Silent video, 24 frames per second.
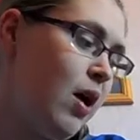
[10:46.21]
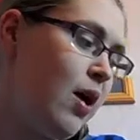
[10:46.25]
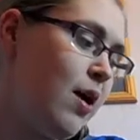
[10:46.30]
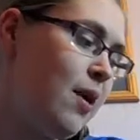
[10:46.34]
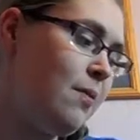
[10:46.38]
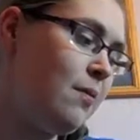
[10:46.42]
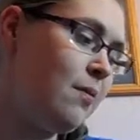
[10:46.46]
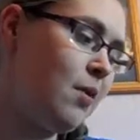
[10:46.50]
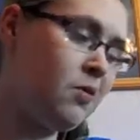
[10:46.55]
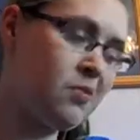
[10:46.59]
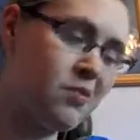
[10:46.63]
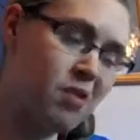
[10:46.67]

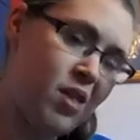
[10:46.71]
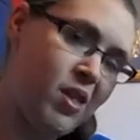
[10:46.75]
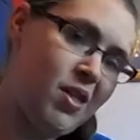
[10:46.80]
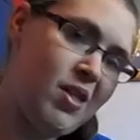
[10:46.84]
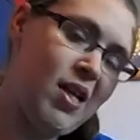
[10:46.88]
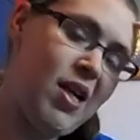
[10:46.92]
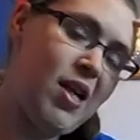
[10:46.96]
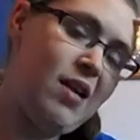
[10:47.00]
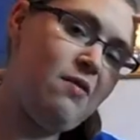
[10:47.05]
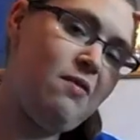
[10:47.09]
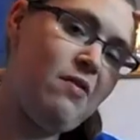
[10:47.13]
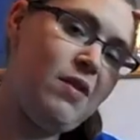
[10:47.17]
Obviously, I
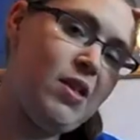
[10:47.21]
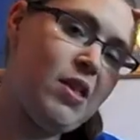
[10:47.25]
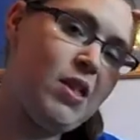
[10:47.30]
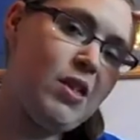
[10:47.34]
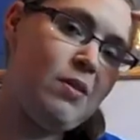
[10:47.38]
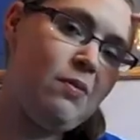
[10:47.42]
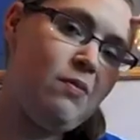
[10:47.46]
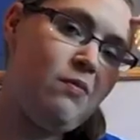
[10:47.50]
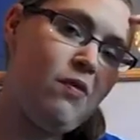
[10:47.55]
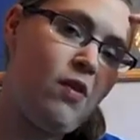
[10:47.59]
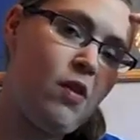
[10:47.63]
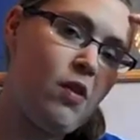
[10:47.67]
said
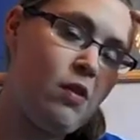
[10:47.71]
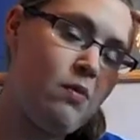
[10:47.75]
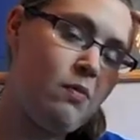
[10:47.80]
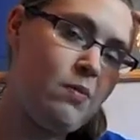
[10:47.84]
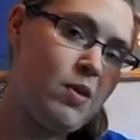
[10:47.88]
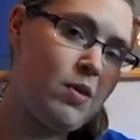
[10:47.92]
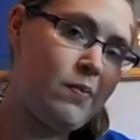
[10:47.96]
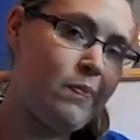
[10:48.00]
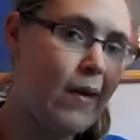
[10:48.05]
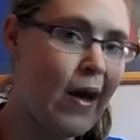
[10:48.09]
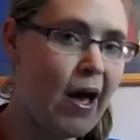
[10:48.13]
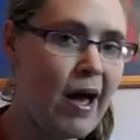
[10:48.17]
Richie
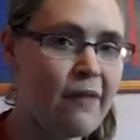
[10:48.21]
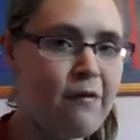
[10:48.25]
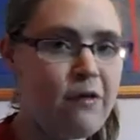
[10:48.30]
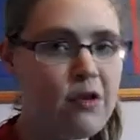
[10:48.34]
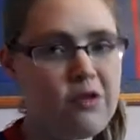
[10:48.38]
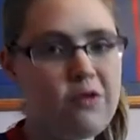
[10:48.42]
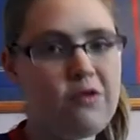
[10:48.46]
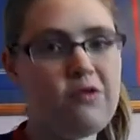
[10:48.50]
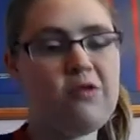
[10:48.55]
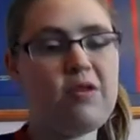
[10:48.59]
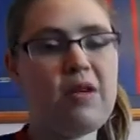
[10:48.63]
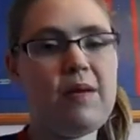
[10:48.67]
Fordham is back,
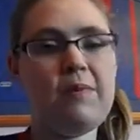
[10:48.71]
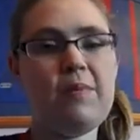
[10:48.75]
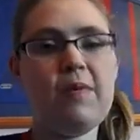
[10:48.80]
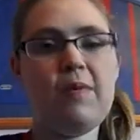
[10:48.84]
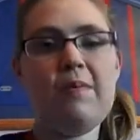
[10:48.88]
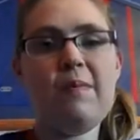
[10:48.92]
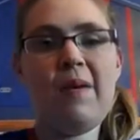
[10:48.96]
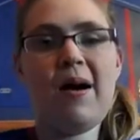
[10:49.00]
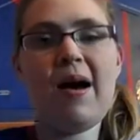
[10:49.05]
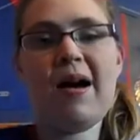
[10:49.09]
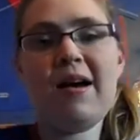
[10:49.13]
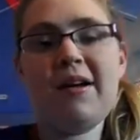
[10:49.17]
Ross
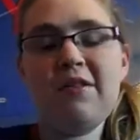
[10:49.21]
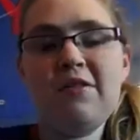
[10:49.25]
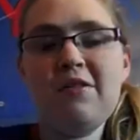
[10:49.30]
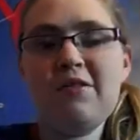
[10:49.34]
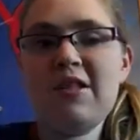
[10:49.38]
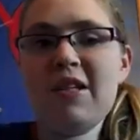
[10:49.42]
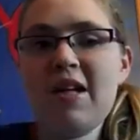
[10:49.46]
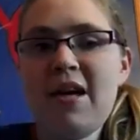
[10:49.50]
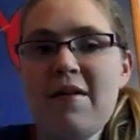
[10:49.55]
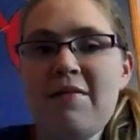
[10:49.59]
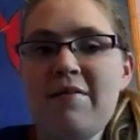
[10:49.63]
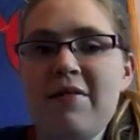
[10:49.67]
Draper back.
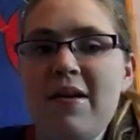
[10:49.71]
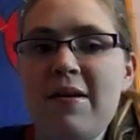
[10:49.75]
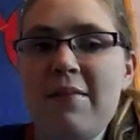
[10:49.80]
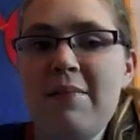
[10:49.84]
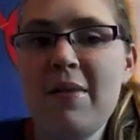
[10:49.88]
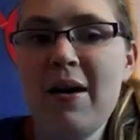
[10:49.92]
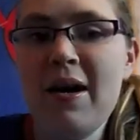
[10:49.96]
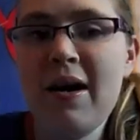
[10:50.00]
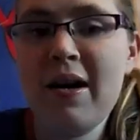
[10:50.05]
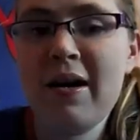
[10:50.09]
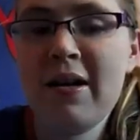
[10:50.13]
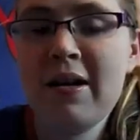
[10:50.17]
Good to have
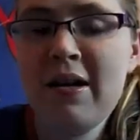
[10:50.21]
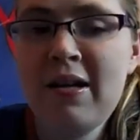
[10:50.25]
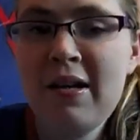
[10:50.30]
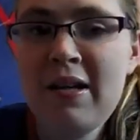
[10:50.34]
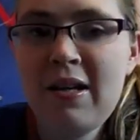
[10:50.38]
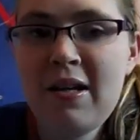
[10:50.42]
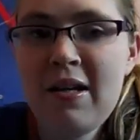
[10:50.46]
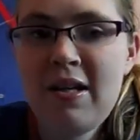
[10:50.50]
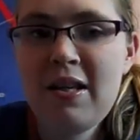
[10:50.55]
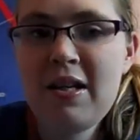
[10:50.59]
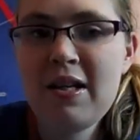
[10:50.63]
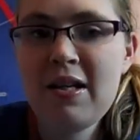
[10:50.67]
them back.
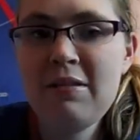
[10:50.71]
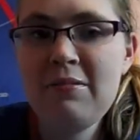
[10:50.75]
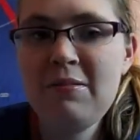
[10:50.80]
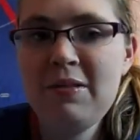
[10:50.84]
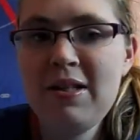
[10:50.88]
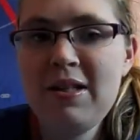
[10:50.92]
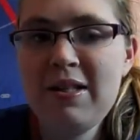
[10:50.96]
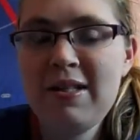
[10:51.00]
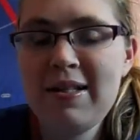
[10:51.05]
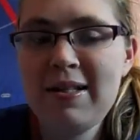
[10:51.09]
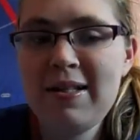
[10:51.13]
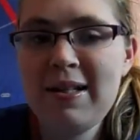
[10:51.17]
I think
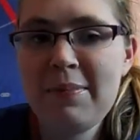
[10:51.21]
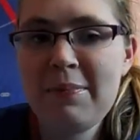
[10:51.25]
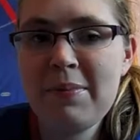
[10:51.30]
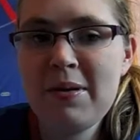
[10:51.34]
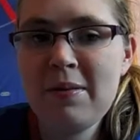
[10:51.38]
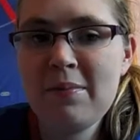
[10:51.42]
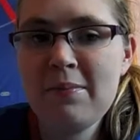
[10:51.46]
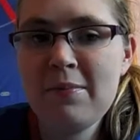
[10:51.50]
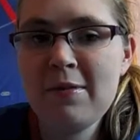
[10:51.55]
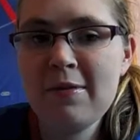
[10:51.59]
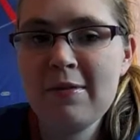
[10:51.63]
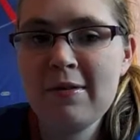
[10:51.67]
we needed a
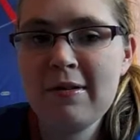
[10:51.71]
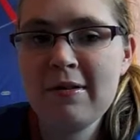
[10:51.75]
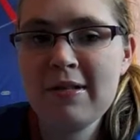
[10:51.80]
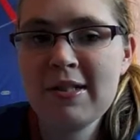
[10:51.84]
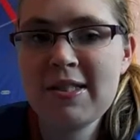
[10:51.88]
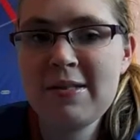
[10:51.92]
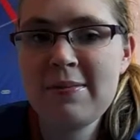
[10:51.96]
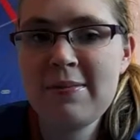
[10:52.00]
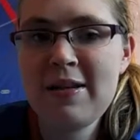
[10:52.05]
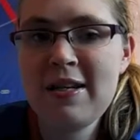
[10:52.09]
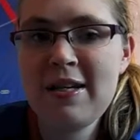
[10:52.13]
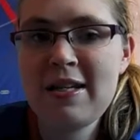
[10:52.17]
bit more
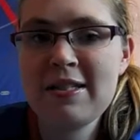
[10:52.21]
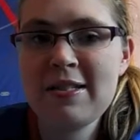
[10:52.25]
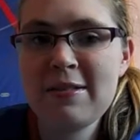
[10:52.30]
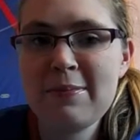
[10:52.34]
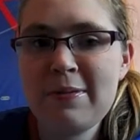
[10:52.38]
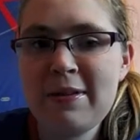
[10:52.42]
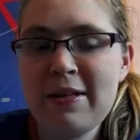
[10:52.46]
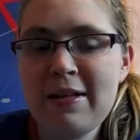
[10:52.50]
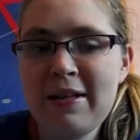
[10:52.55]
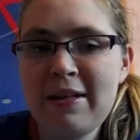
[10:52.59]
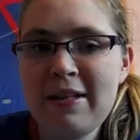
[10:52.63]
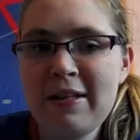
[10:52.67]

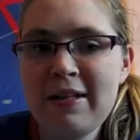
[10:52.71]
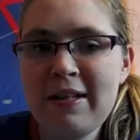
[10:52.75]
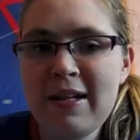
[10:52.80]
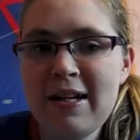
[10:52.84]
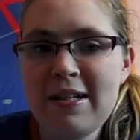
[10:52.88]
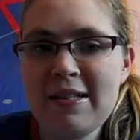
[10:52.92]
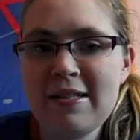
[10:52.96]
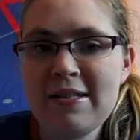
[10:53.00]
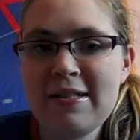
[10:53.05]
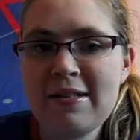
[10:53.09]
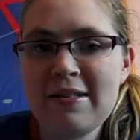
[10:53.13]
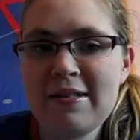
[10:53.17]
experience playing
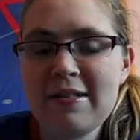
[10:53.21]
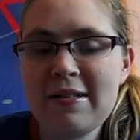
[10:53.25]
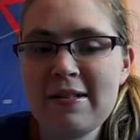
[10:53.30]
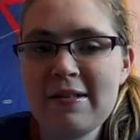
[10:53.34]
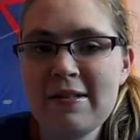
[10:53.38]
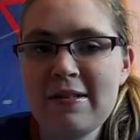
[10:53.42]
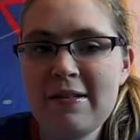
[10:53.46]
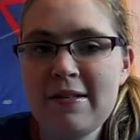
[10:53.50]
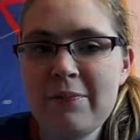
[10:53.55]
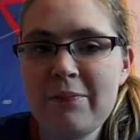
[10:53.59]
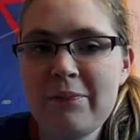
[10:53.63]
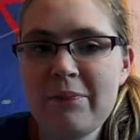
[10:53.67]
against
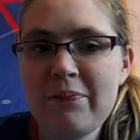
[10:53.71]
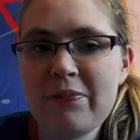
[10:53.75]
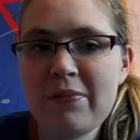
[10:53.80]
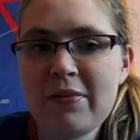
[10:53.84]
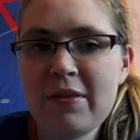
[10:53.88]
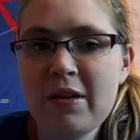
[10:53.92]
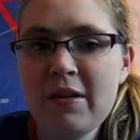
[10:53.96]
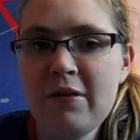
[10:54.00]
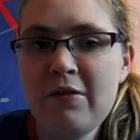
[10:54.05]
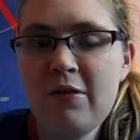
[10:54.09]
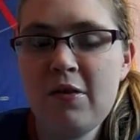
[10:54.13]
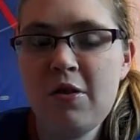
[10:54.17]

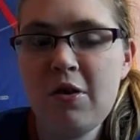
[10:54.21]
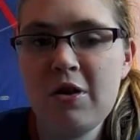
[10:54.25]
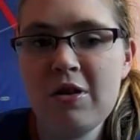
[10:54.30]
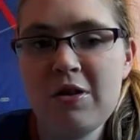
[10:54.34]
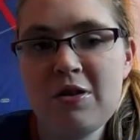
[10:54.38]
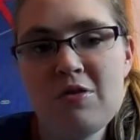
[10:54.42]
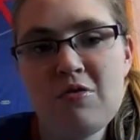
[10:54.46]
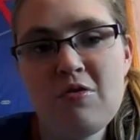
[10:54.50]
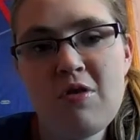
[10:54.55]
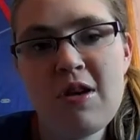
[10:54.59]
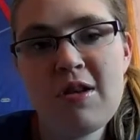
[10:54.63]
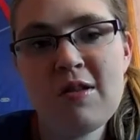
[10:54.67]

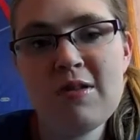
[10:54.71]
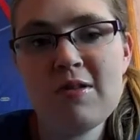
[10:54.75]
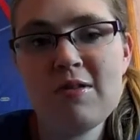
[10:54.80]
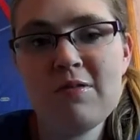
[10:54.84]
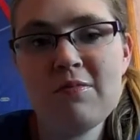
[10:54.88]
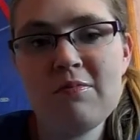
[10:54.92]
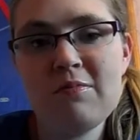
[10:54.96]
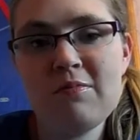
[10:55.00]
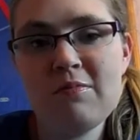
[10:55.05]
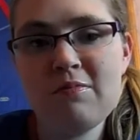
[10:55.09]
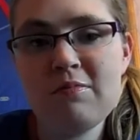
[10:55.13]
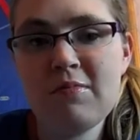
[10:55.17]
Forrest, who has
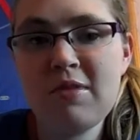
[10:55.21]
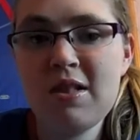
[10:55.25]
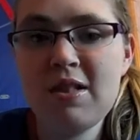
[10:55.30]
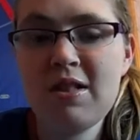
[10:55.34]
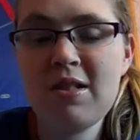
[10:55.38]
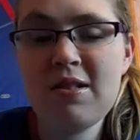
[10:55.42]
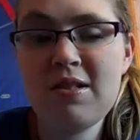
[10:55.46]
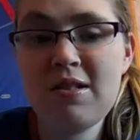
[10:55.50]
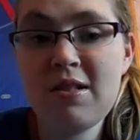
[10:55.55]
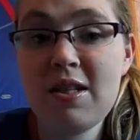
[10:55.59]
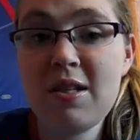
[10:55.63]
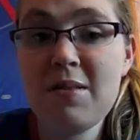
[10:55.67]
a
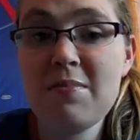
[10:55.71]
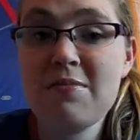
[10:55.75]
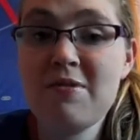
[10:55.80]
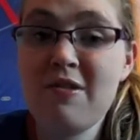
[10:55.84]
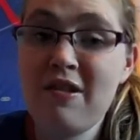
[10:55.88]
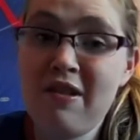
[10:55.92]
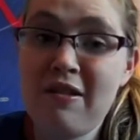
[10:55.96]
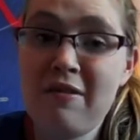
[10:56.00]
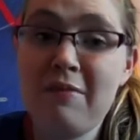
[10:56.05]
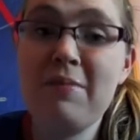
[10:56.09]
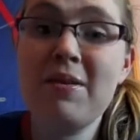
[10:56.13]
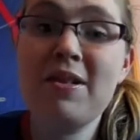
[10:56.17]
decent
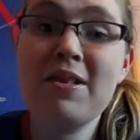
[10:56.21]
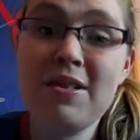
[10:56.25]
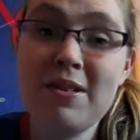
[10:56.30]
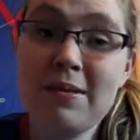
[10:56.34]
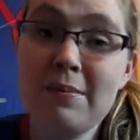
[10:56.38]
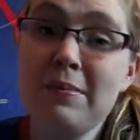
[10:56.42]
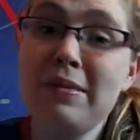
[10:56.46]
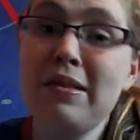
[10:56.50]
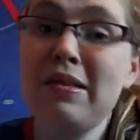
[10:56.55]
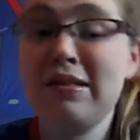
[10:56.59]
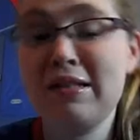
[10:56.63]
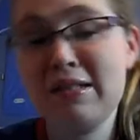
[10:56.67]
keeper, I must
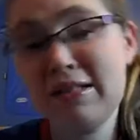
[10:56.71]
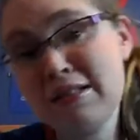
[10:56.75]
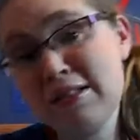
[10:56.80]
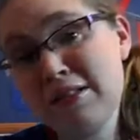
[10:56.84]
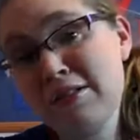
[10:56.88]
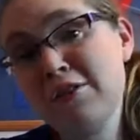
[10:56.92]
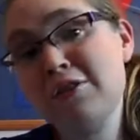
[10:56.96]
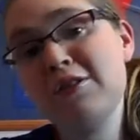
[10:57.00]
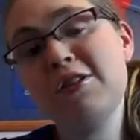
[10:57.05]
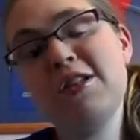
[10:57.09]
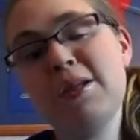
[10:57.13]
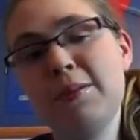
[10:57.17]
admit. He's
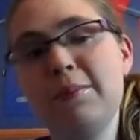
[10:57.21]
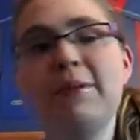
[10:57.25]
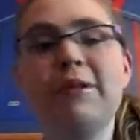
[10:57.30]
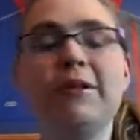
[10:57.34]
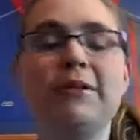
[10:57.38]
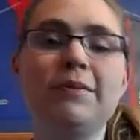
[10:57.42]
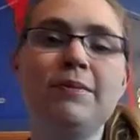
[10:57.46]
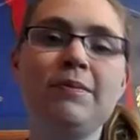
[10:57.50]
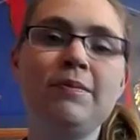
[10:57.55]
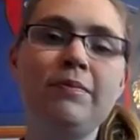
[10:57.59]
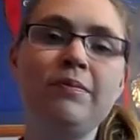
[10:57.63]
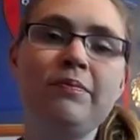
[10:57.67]
a good
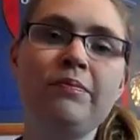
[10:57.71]
keeper.